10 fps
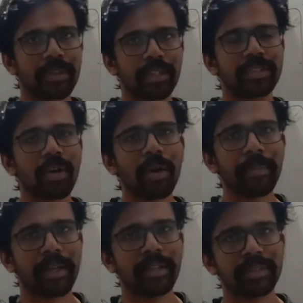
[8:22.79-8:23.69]
The
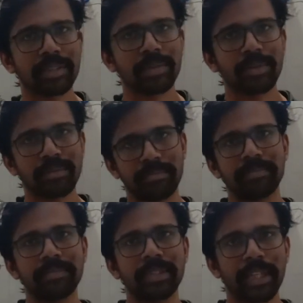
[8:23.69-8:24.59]
job is to
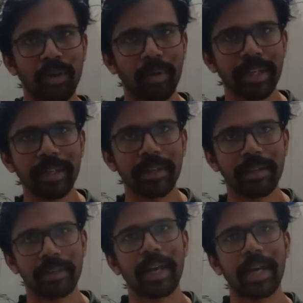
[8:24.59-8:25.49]
decode it
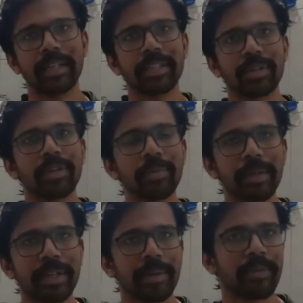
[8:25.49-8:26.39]
and
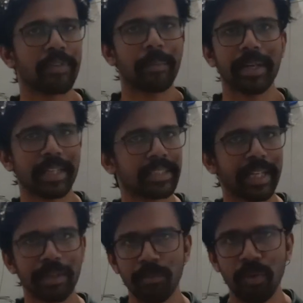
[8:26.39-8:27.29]
human readable format,
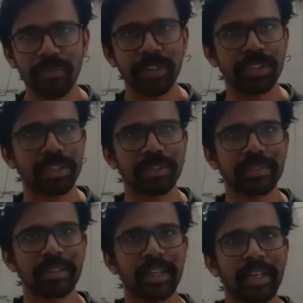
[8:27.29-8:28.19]
extracting more features
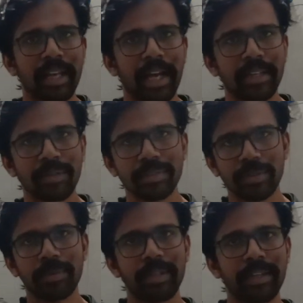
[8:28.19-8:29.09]
and
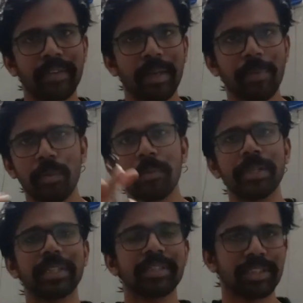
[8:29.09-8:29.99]
also giving a
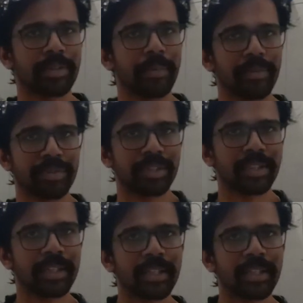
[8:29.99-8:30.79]
probability distribution.